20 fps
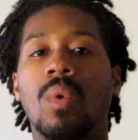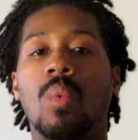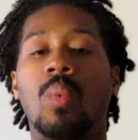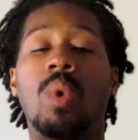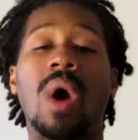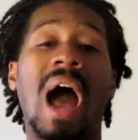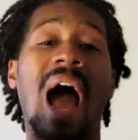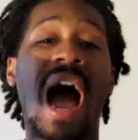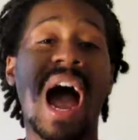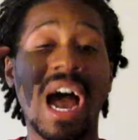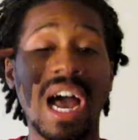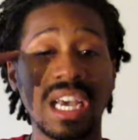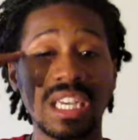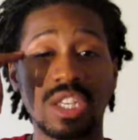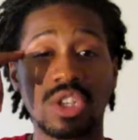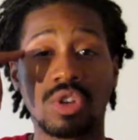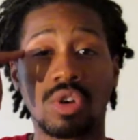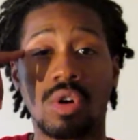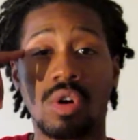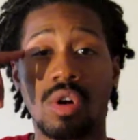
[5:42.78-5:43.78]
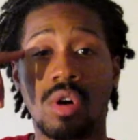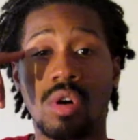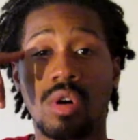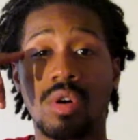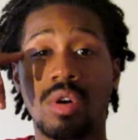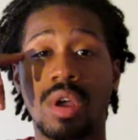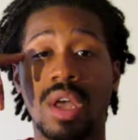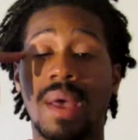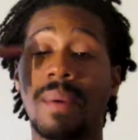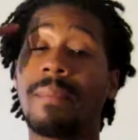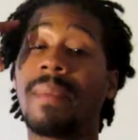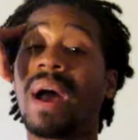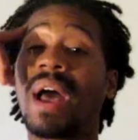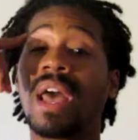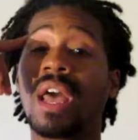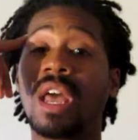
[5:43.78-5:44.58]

what I saw in my